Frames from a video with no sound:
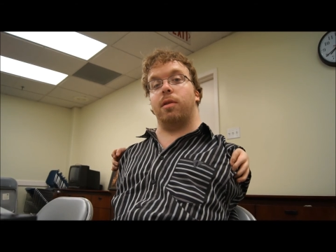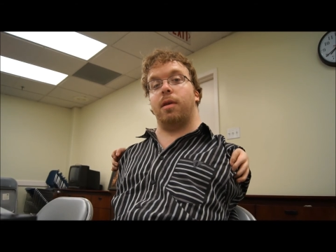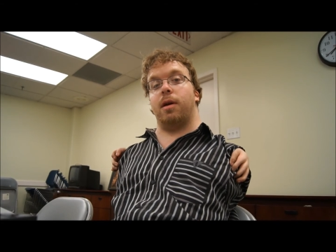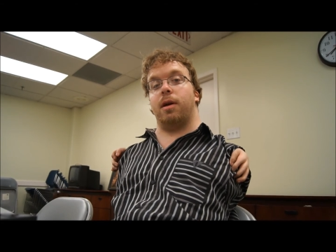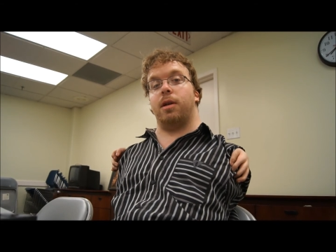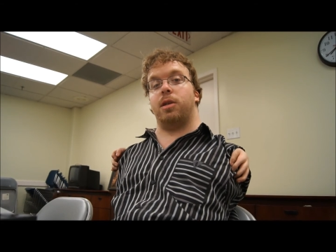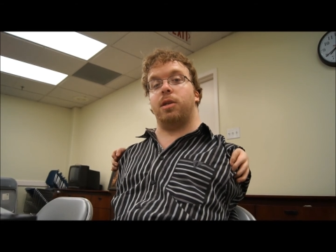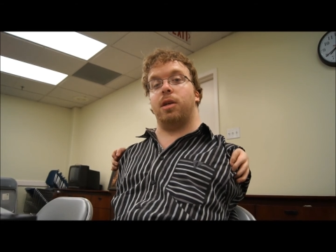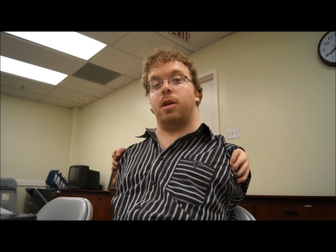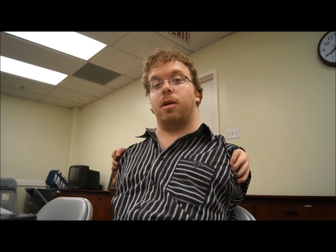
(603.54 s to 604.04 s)

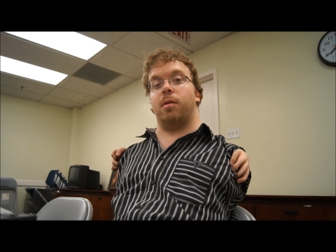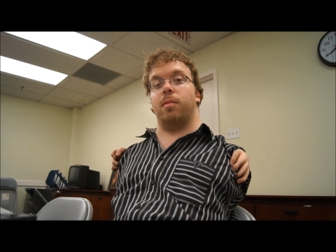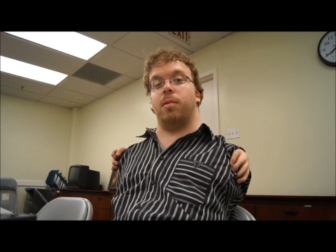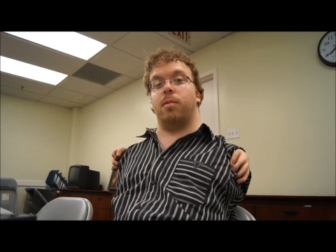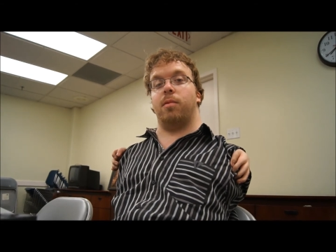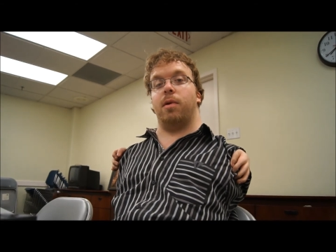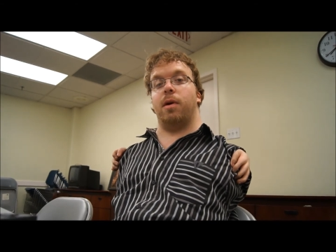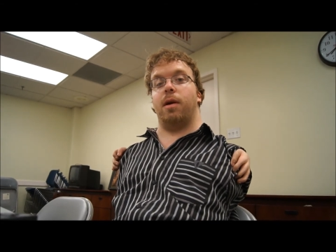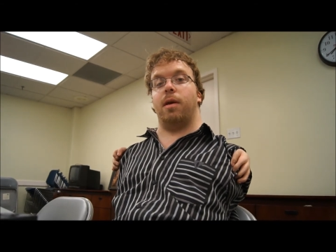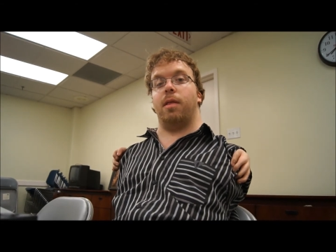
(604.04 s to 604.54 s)
that chairman
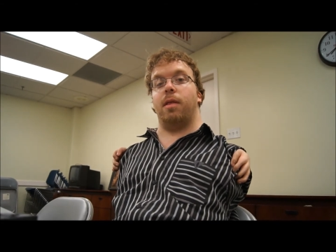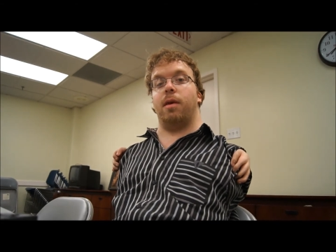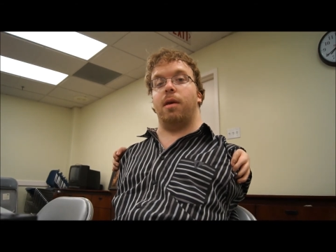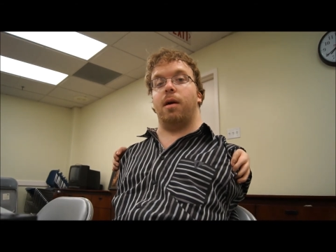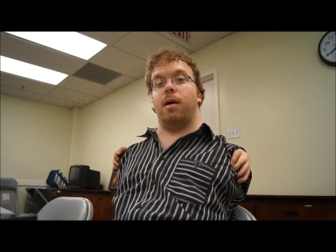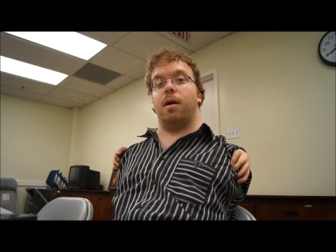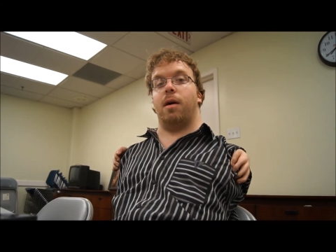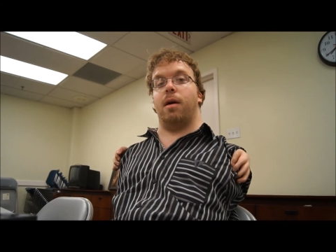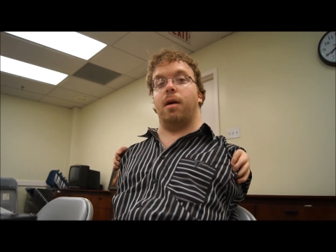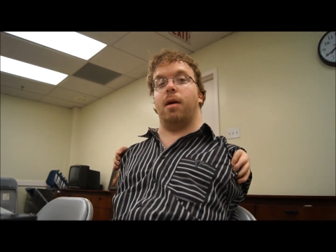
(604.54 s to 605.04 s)
right in the
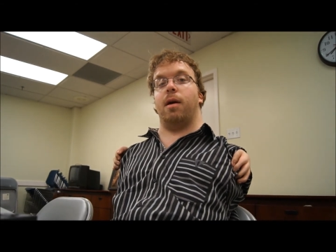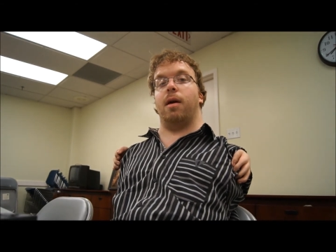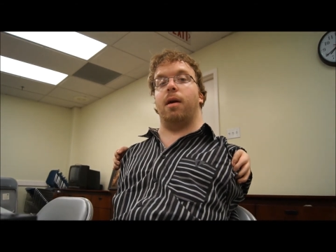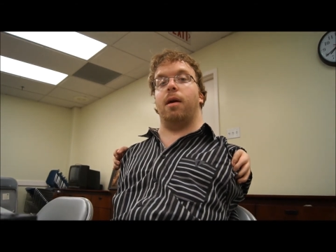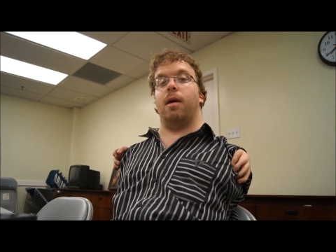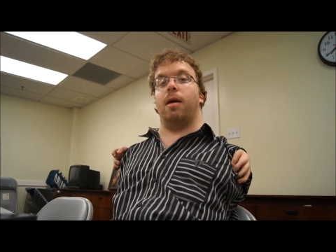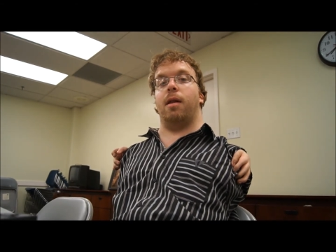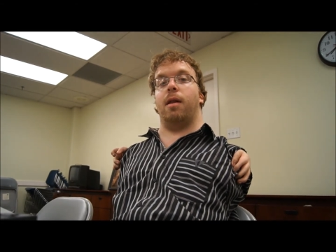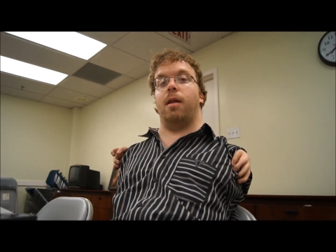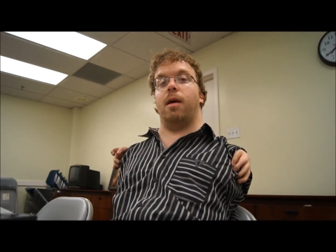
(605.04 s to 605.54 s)
eye
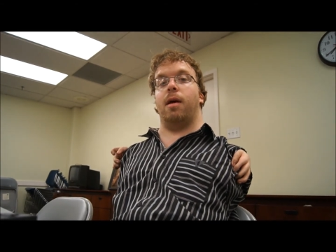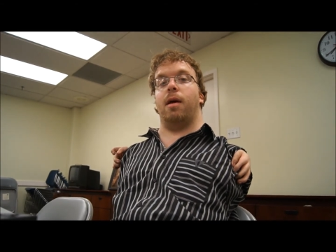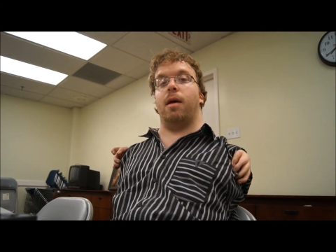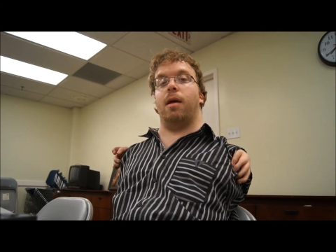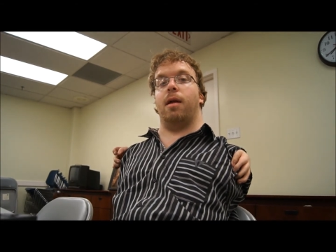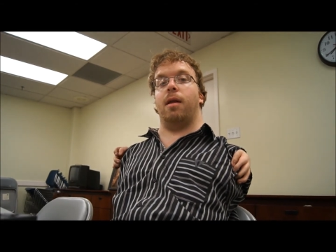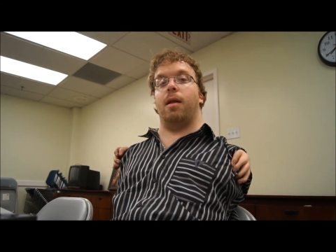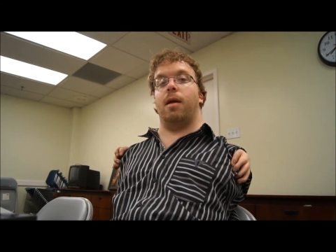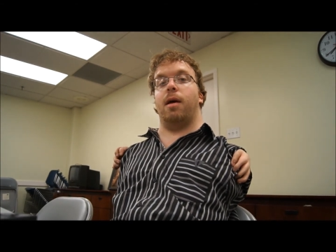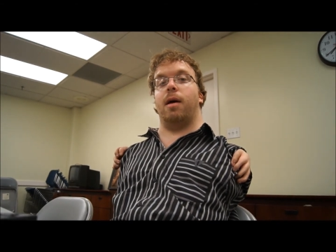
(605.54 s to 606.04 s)

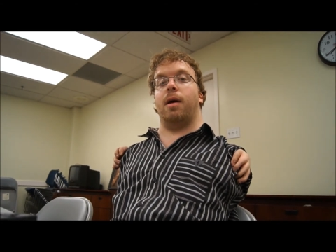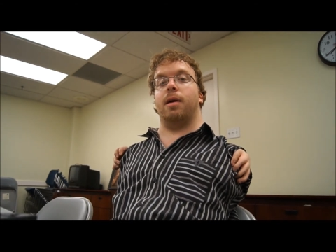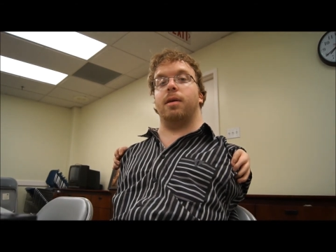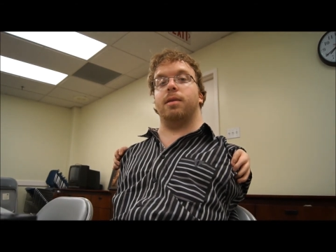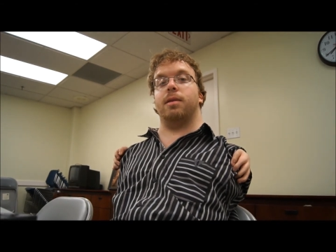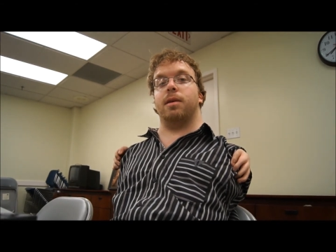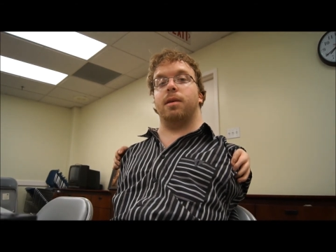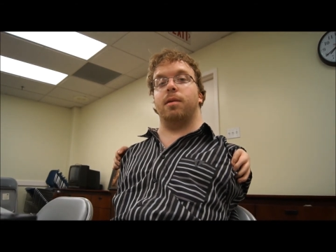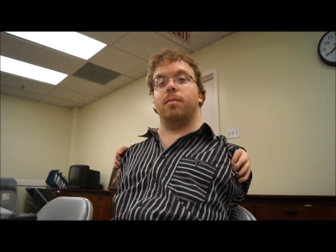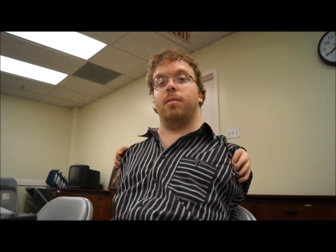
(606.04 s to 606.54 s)
and
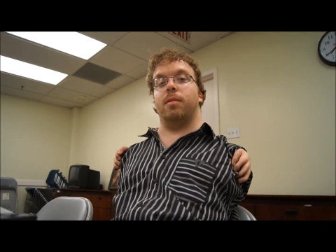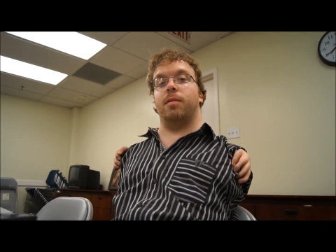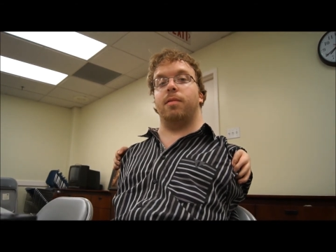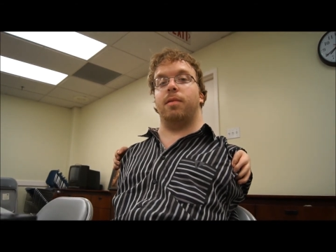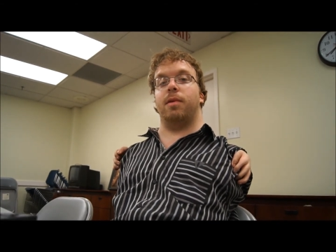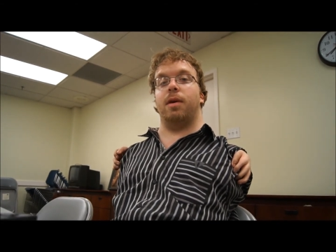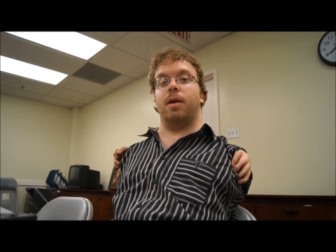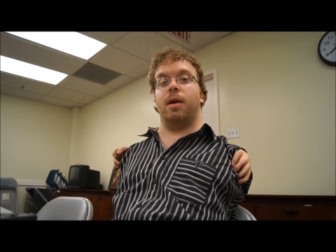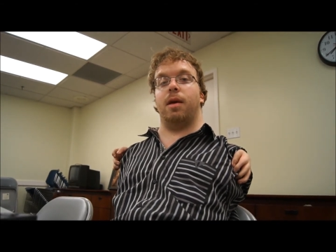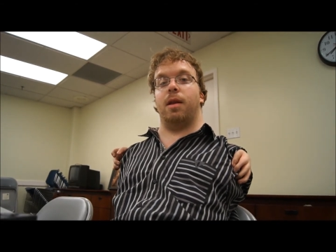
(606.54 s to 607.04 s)
ask him if
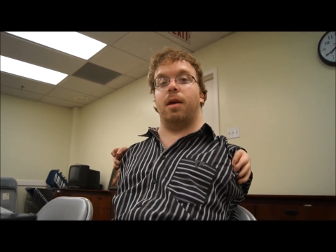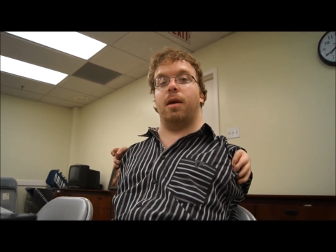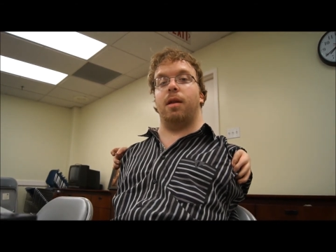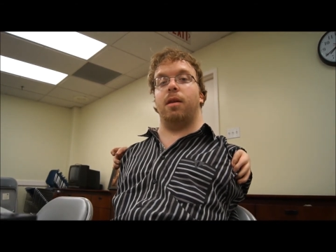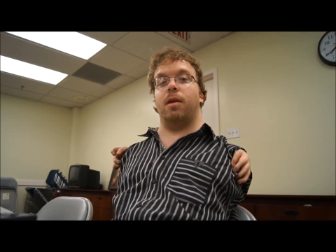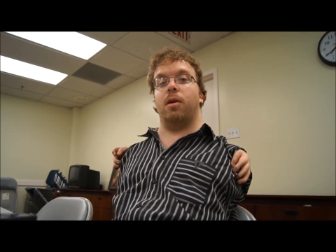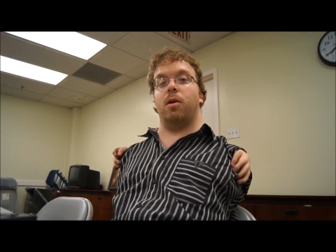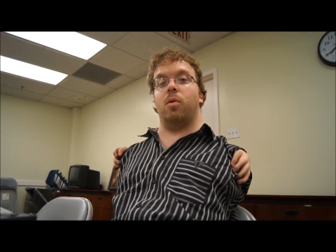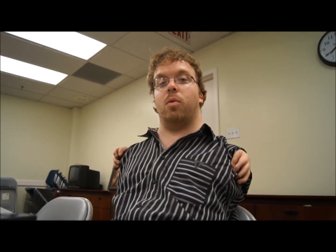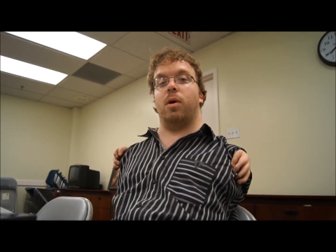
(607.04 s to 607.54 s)
he had
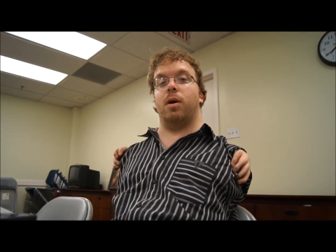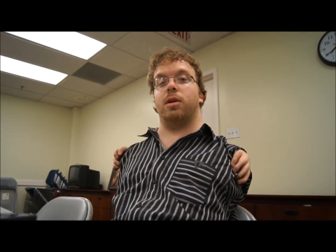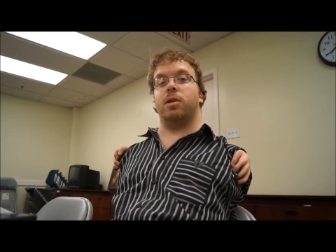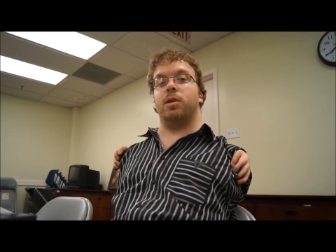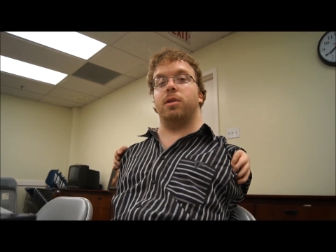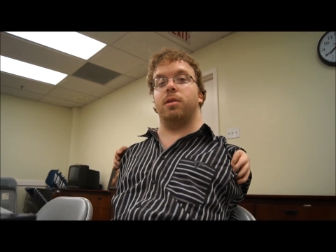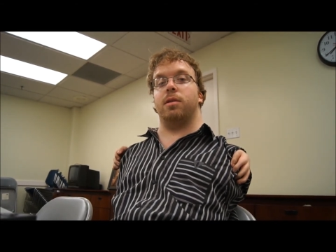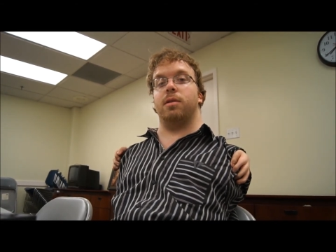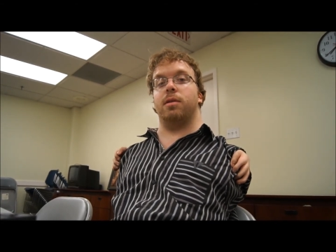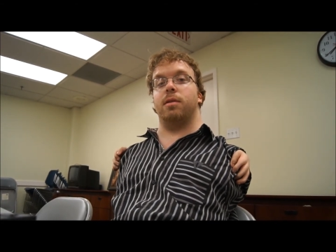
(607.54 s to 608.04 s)
any
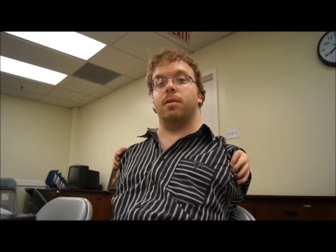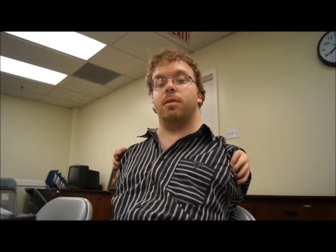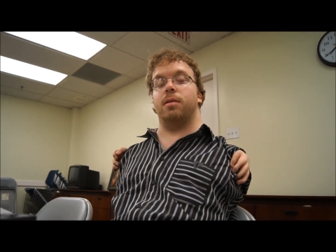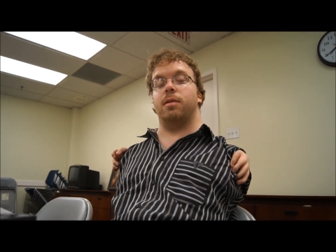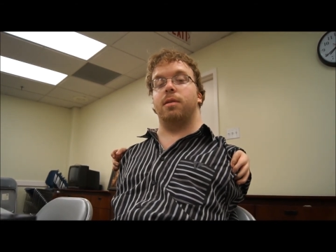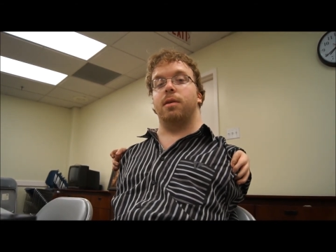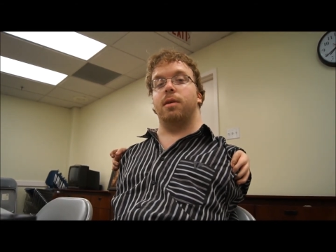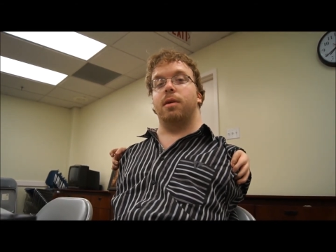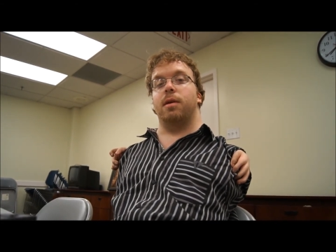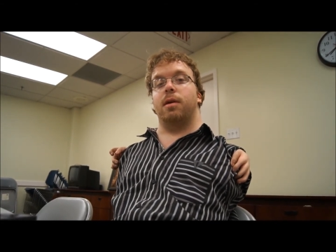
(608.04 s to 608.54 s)
questions,